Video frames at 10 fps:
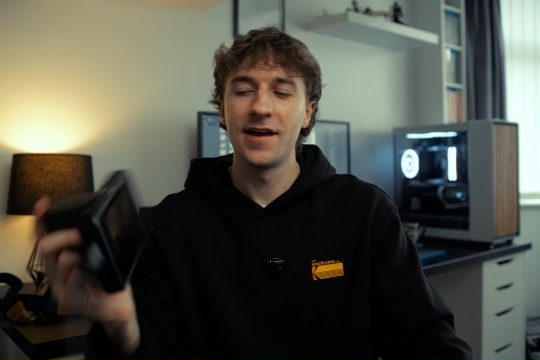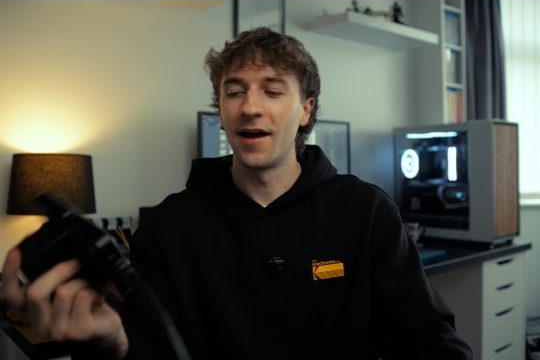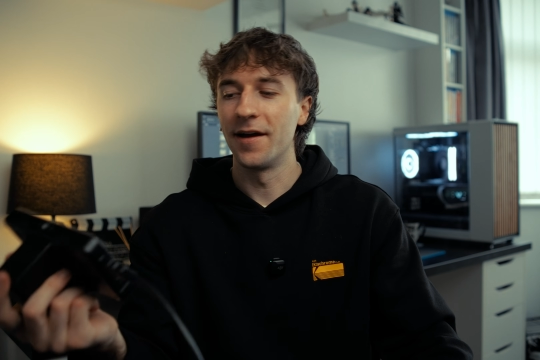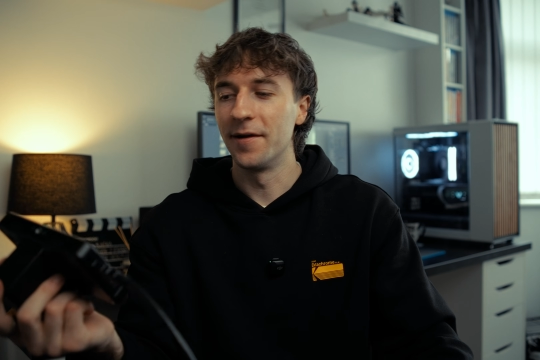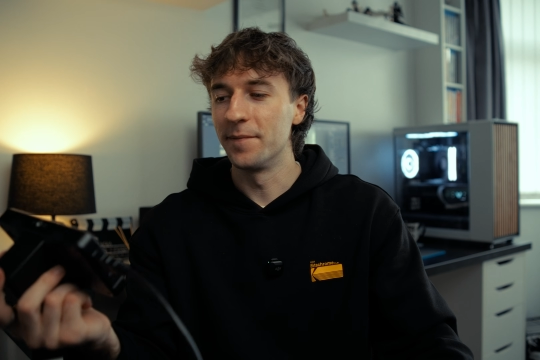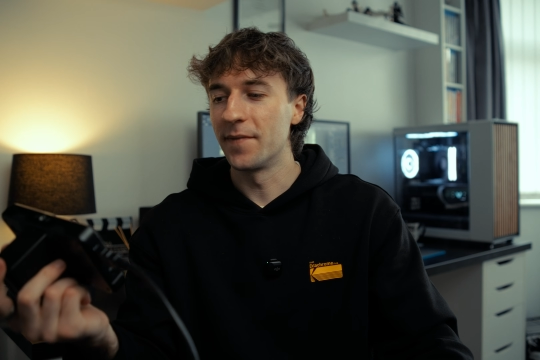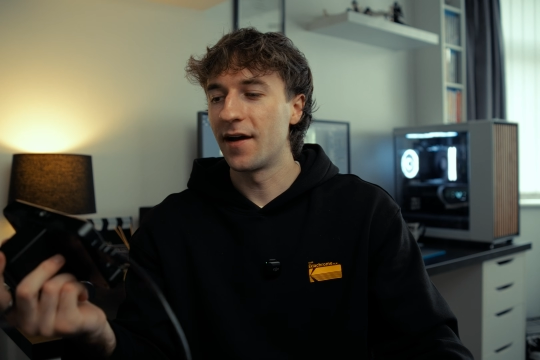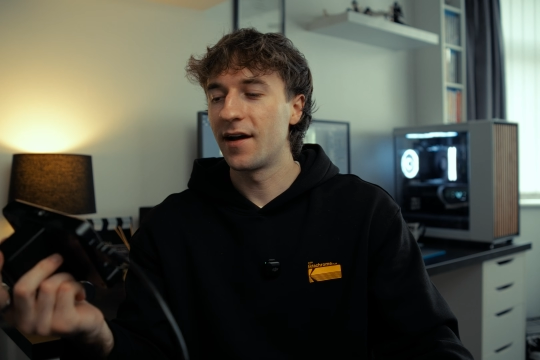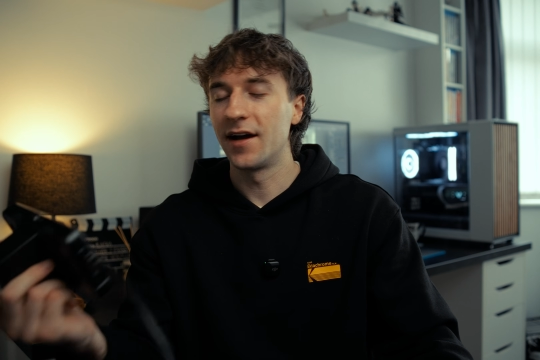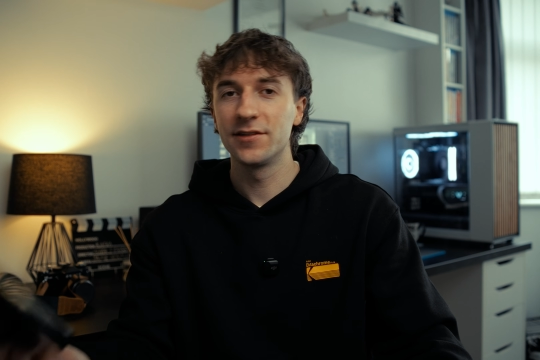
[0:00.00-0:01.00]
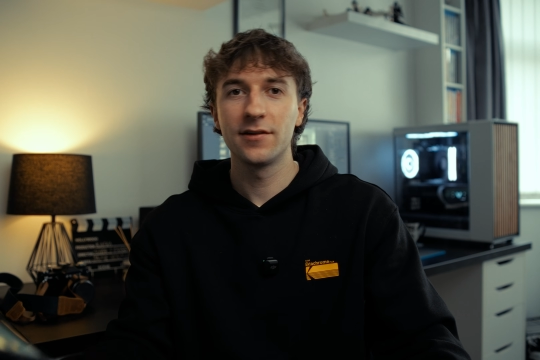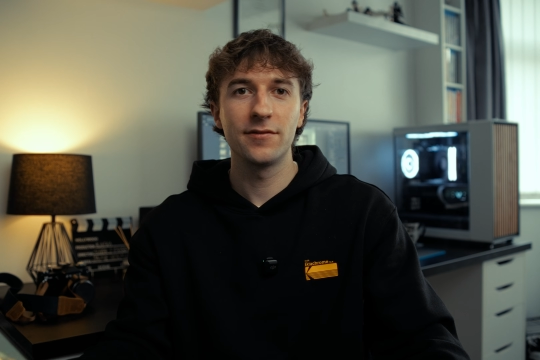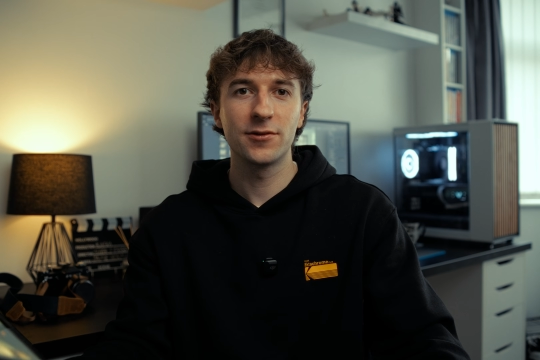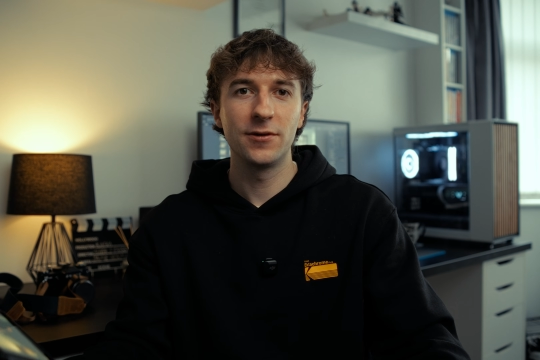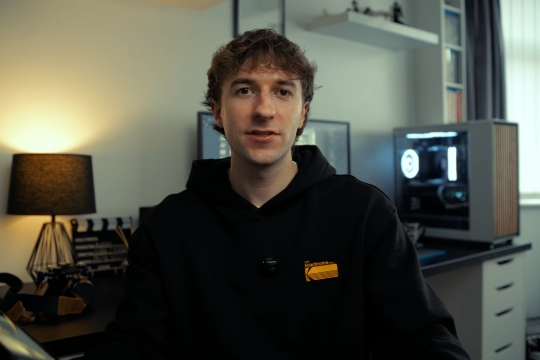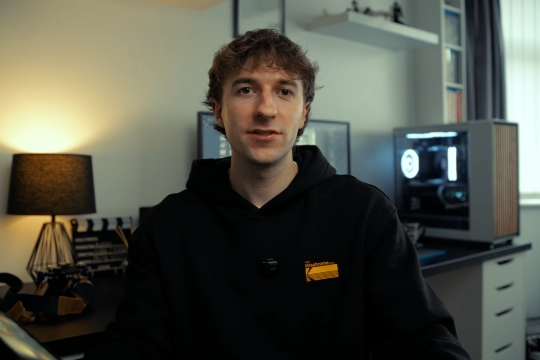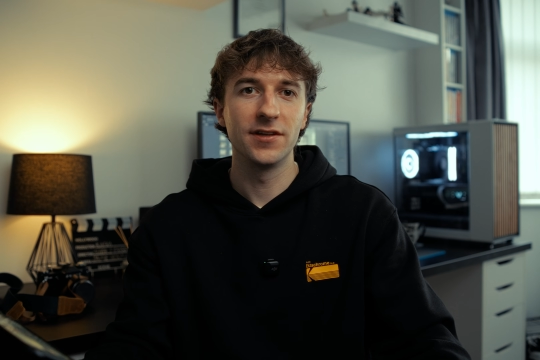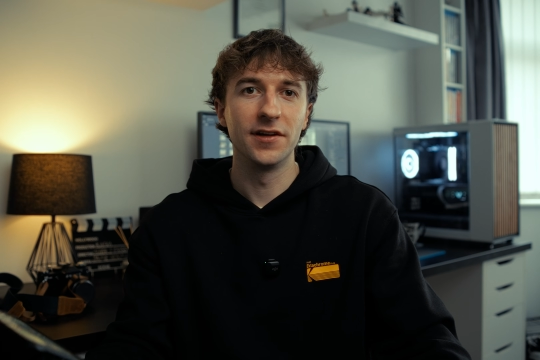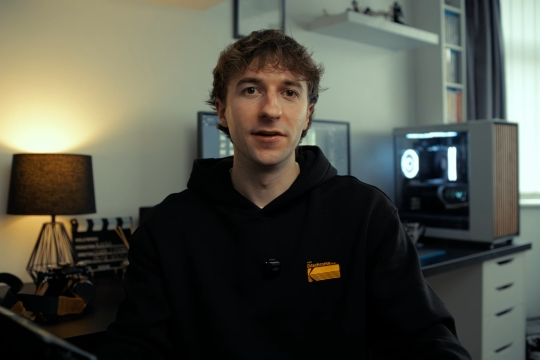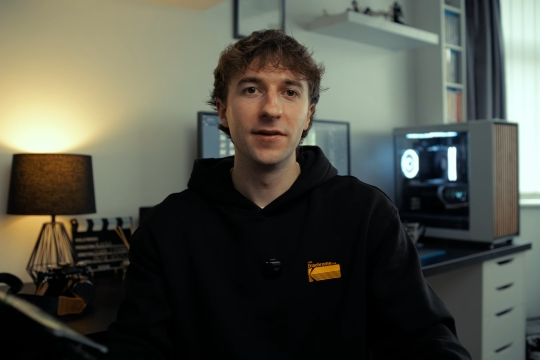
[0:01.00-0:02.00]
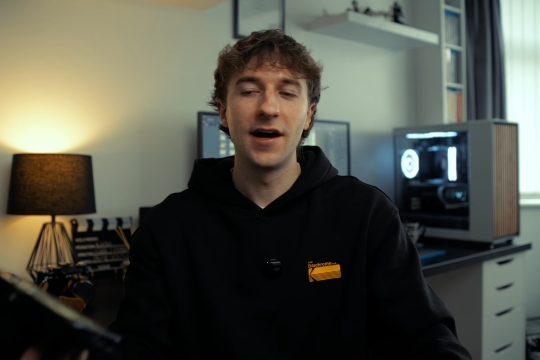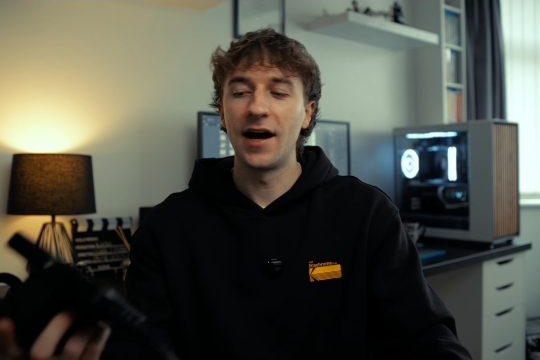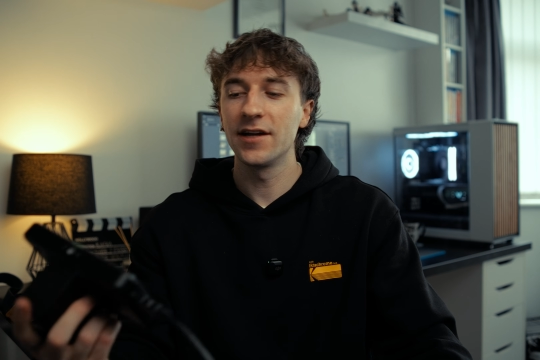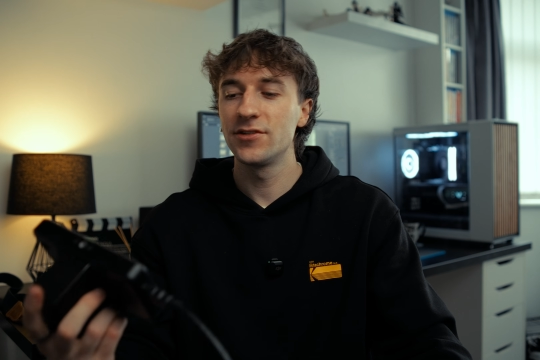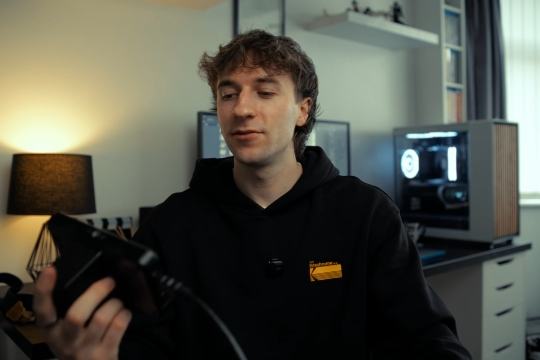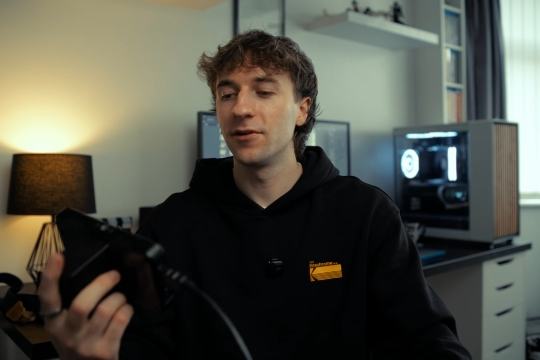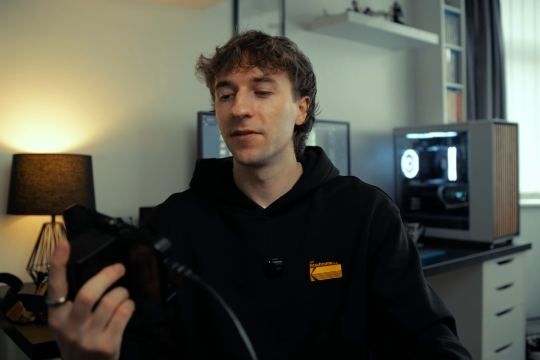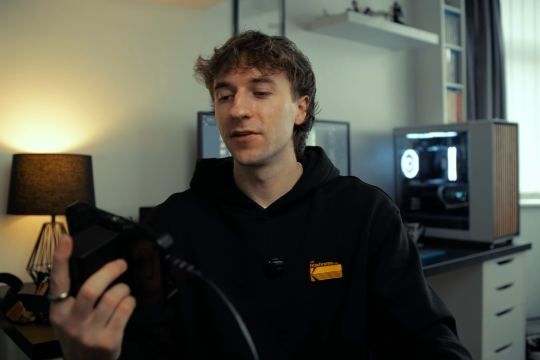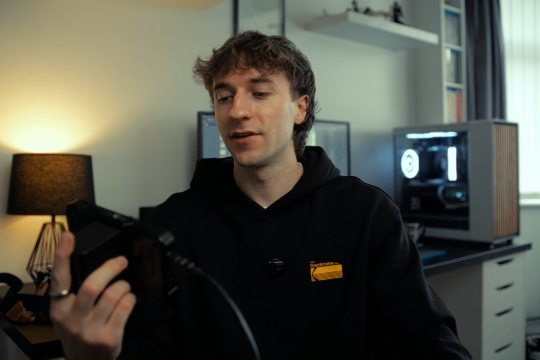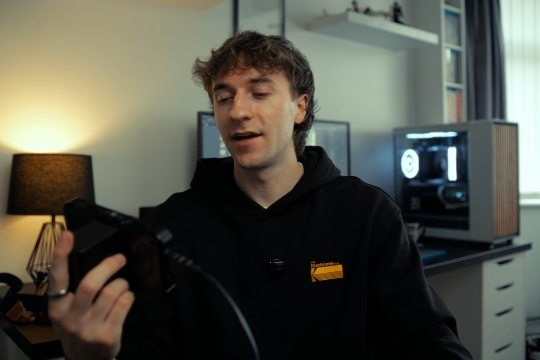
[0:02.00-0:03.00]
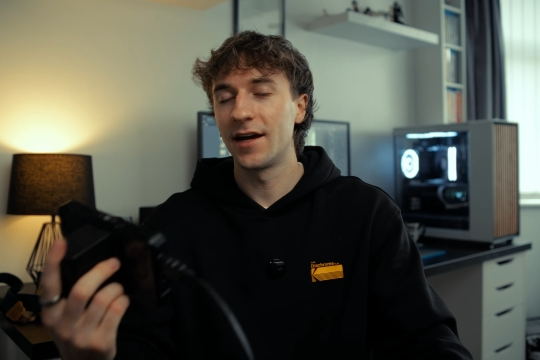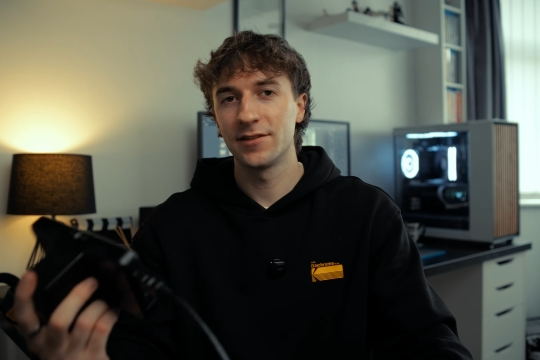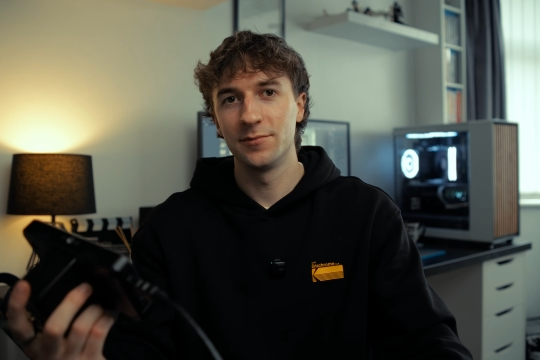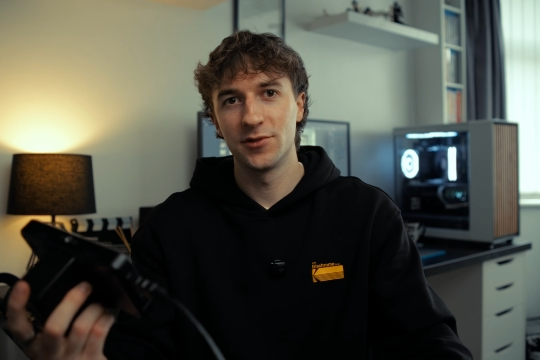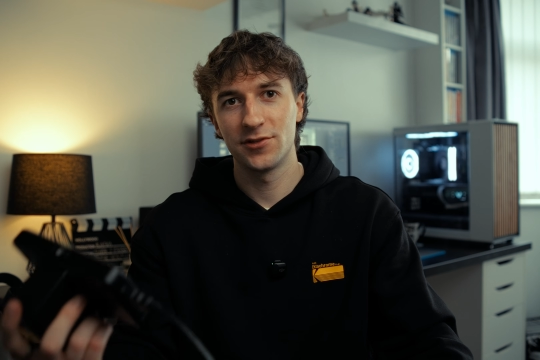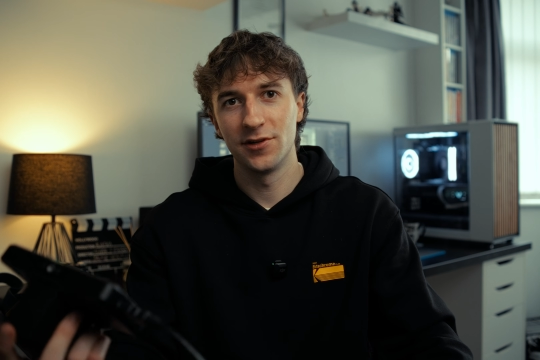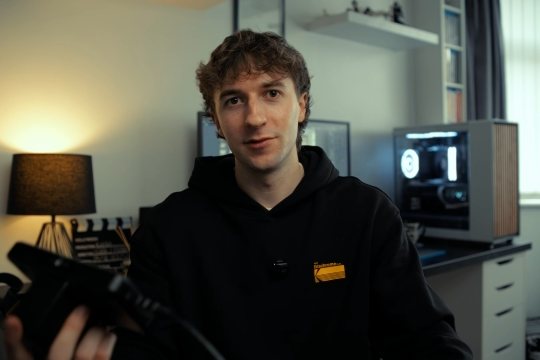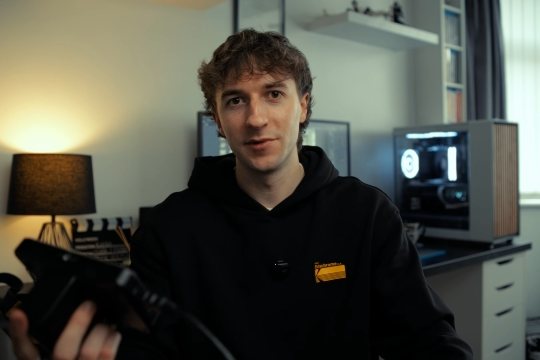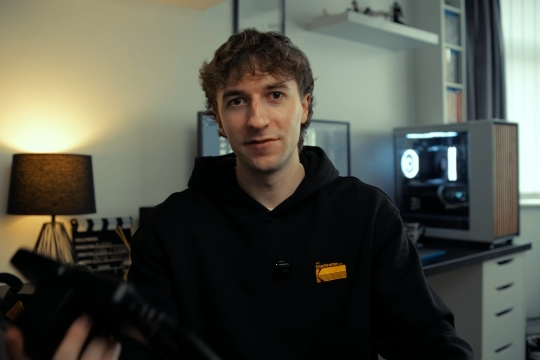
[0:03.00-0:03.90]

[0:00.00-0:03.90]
I do have a question though. I shoot on the Atomos Shinobi